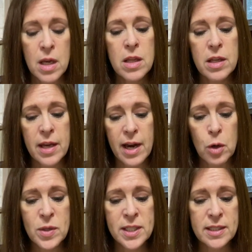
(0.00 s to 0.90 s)
The
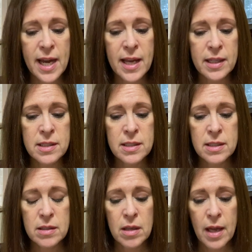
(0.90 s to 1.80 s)
air was
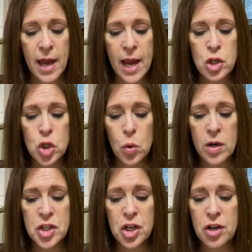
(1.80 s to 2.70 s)
silent and
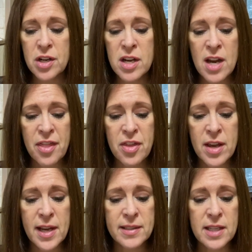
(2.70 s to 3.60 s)
George heard
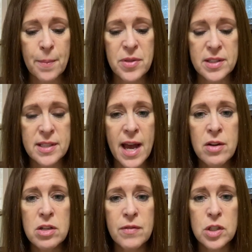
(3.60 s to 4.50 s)
nothing except the
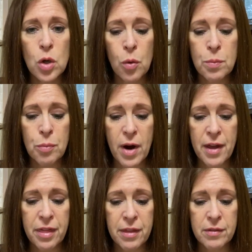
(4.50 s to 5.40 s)
sound of his own
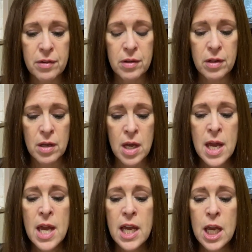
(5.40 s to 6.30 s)
breath.
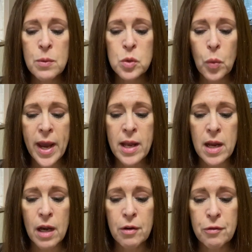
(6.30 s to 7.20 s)
He was
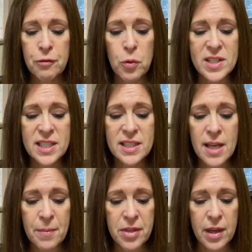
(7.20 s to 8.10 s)
waiting for
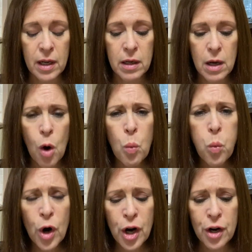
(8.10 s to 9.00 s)
something, a
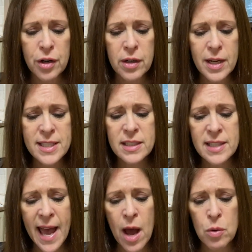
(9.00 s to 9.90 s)
word, a
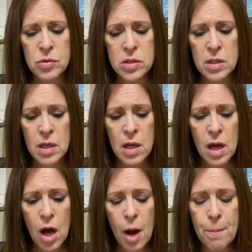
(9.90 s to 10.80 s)
sound,
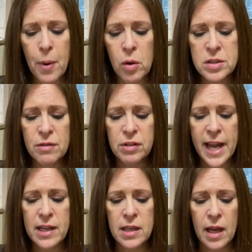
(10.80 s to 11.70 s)
a bolt of
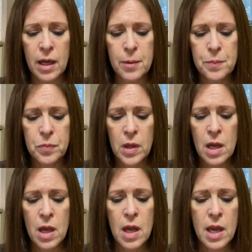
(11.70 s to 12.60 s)
lightning.
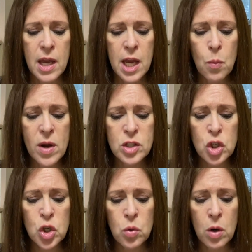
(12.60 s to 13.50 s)
He
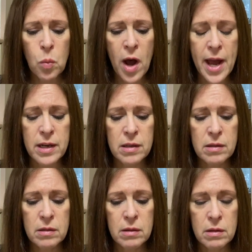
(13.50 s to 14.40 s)
wasn't sure what,
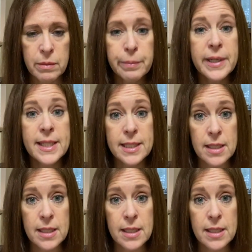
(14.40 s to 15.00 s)
but something.